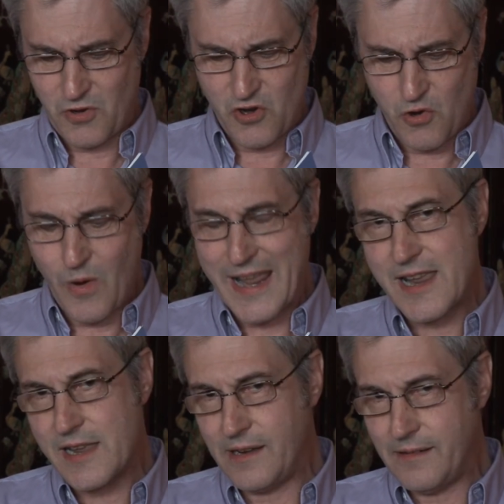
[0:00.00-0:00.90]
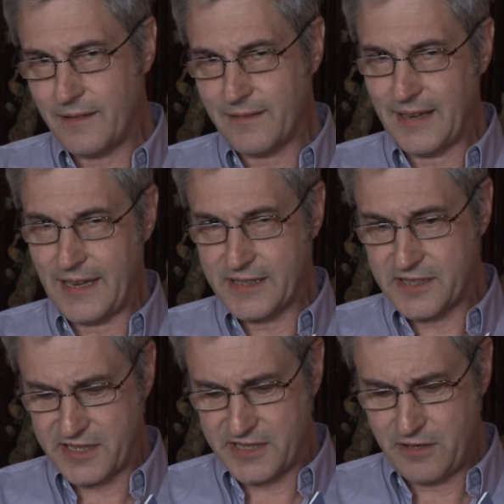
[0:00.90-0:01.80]
quick you'd look like
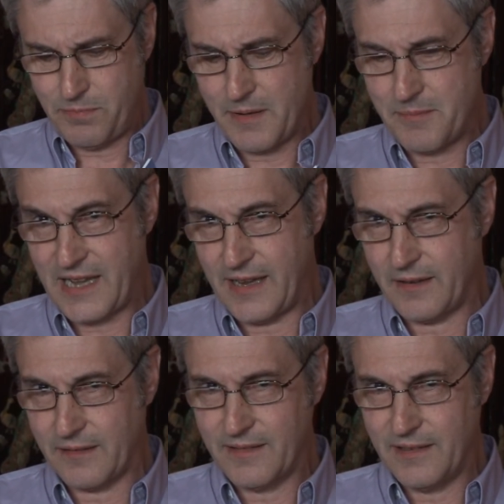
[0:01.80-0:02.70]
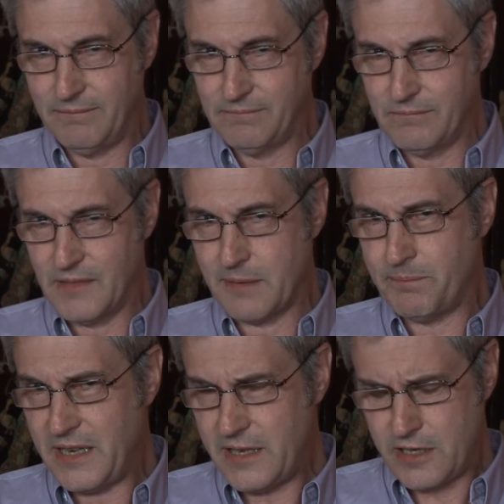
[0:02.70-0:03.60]
Superman.
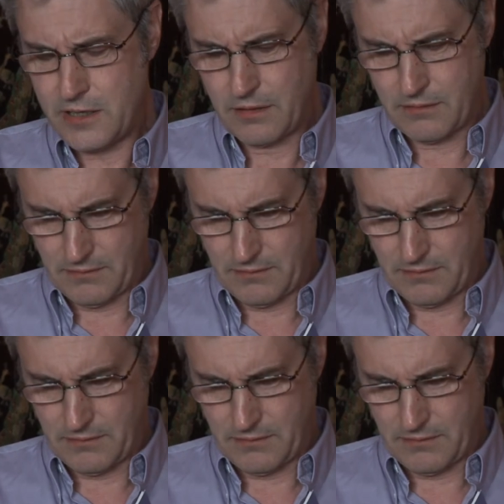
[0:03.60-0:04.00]
Capiche?